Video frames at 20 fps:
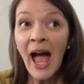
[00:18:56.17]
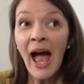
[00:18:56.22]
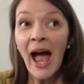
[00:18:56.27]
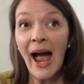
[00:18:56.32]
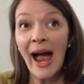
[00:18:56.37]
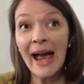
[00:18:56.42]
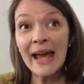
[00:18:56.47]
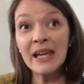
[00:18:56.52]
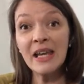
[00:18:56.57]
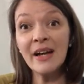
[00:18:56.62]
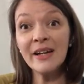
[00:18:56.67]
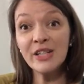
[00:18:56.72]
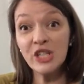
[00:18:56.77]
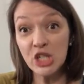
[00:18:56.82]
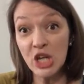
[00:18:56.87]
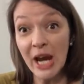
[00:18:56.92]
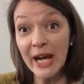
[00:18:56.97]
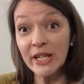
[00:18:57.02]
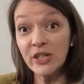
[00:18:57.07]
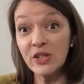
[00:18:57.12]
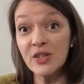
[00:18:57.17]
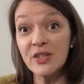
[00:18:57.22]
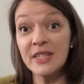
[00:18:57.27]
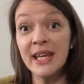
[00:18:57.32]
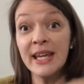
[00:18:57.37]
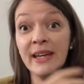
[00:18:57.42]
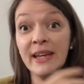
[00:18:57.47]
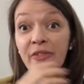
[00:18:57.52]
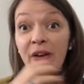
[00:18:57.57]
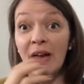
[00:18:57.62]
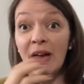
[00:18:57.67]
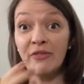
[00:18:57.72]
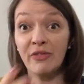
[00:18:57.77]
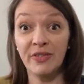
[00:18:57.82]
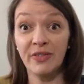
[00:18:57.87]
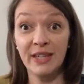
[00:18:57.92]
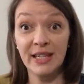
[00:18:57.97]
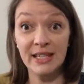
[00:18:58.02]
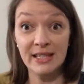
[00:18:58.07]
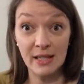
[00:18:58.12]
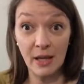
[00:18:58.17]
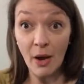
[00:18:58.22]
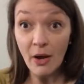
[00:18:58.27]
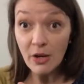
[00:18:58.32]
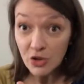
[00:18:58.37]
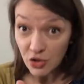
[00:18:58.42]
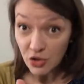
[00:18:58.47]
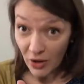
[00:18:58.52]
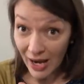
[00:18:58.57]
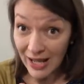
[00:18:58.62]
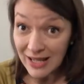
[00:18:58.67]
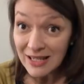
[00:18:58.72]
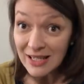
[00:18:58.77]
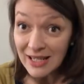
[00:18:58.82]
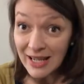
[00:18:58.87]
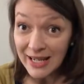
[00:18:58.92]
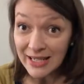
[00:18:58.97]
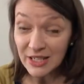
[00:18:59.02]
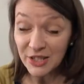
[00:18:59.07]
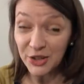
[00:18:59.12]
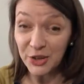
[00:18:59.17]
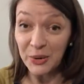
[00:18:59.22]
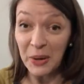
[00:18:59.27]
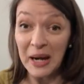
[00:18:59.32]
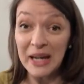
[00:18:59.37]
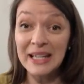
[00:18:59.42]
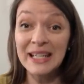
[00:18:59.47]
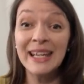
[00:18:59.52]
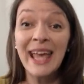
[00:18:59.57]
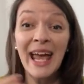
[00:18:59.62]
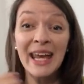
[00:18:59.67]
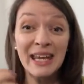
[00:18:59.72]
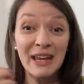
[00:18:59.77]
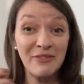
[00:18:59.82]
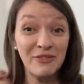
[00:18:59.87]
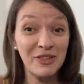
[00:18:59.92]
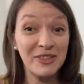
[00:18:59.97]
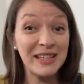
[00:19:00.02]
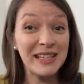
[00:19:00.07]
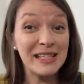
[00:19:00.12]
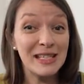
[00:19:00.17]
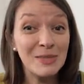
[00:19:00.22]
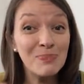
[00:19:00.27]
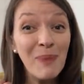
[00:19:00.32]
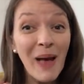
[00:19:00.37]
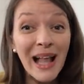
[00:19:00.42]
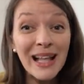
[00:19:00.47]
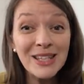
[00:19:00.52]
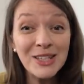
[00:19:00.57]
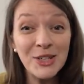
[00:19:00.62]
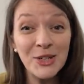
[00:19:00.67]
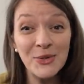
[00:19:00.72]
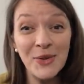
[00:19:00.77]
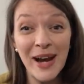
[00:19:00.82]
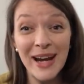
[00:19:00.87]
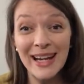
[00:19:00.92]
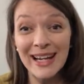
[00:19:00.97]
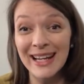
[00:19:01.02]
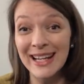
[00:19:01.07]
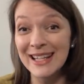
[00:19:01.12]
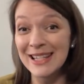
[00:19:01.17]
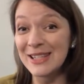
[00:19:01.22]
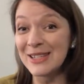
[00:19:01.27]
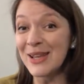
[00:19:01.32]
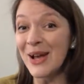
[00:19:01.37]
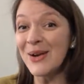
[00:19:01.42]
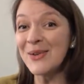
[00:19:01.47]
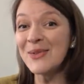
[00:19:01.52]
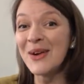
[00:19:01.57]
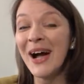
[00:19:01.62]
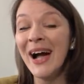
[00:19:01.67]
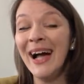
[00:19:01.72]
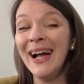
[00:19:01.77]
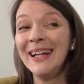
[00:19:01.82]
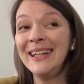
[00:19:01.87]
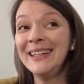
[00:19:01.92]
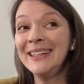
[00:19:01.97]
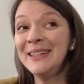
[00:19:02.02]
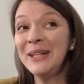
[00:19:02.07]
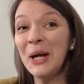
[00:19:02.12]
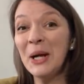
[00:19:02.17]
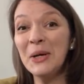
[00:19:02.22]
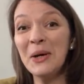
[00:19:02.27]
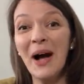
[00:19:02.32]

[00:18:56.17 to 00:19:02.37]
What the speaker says: and I check to see if everything's translated correctly and everything's spelled correctly. So, you know,